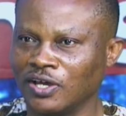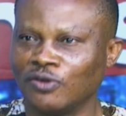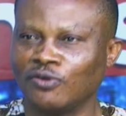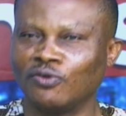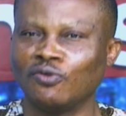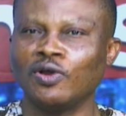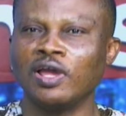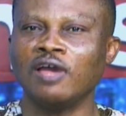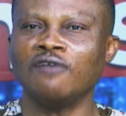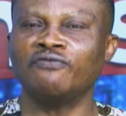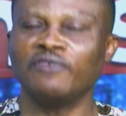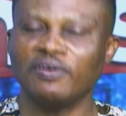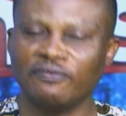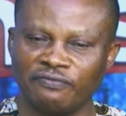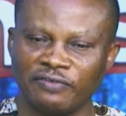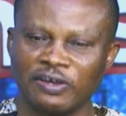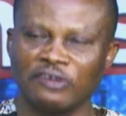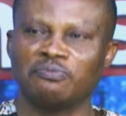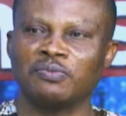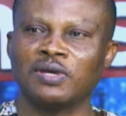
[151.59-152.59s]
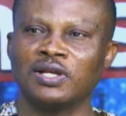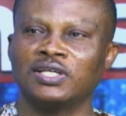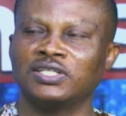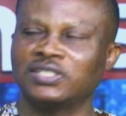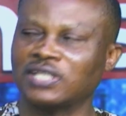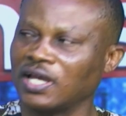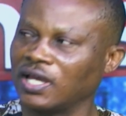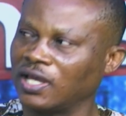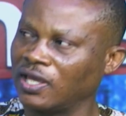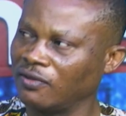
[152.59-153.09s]
You know, every investment
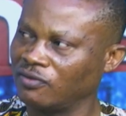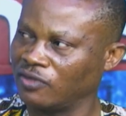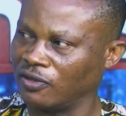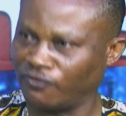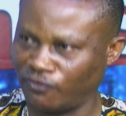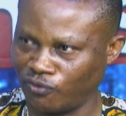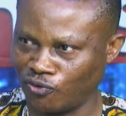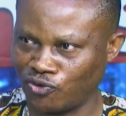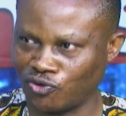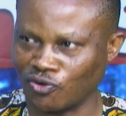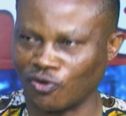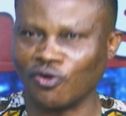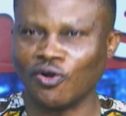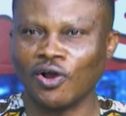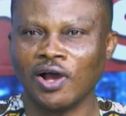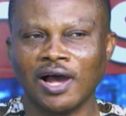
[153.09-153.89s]
is against the future.